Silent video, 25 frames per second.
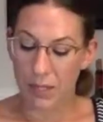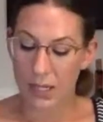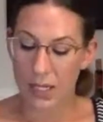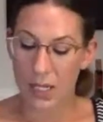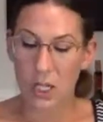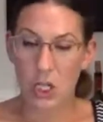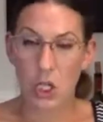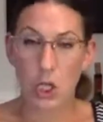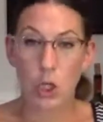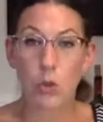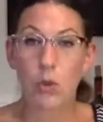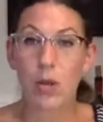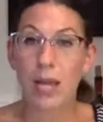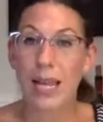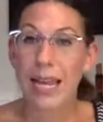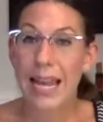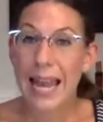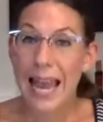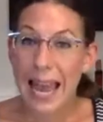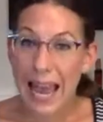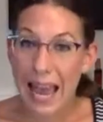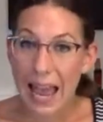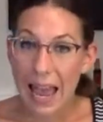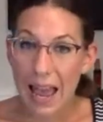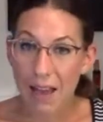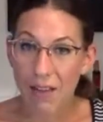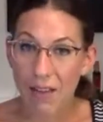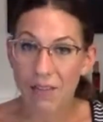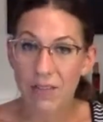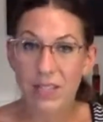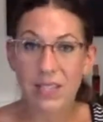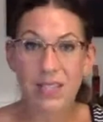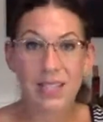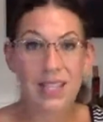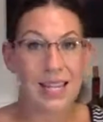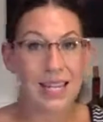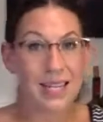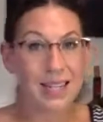You can have
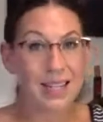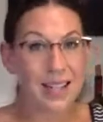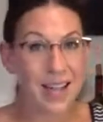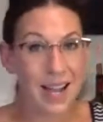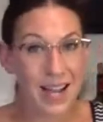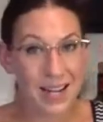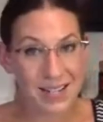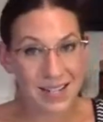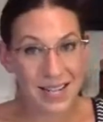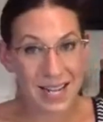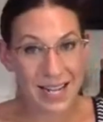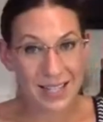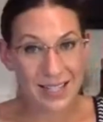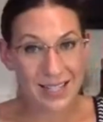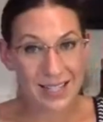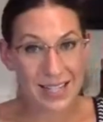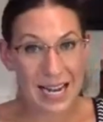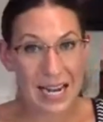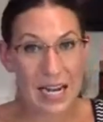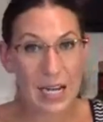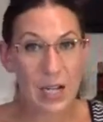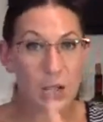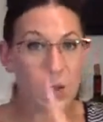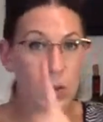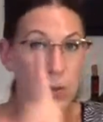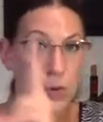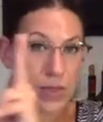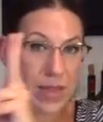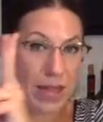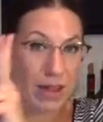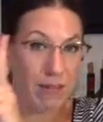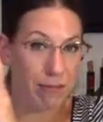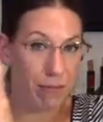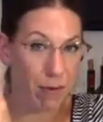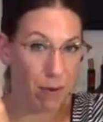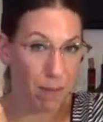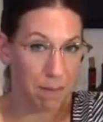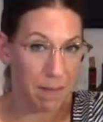skin contact style or
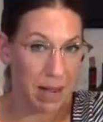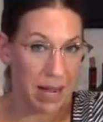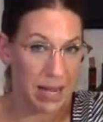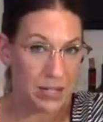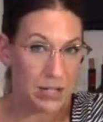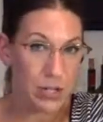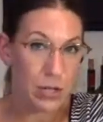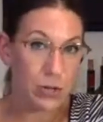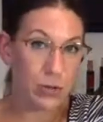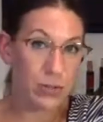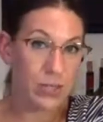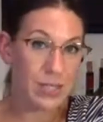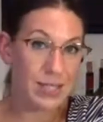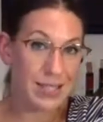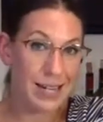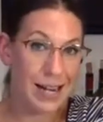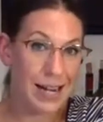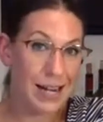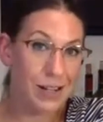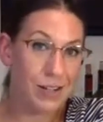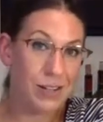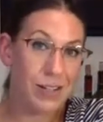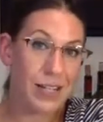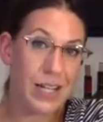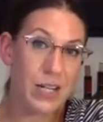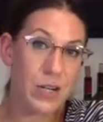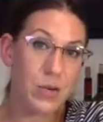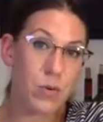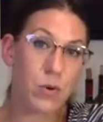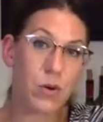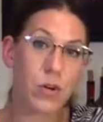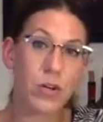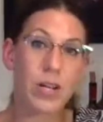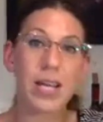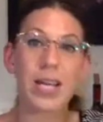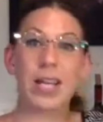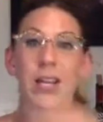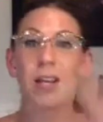that Ramato style in
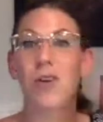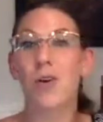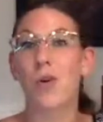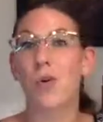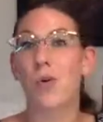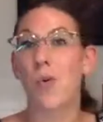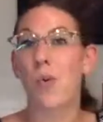Oregon,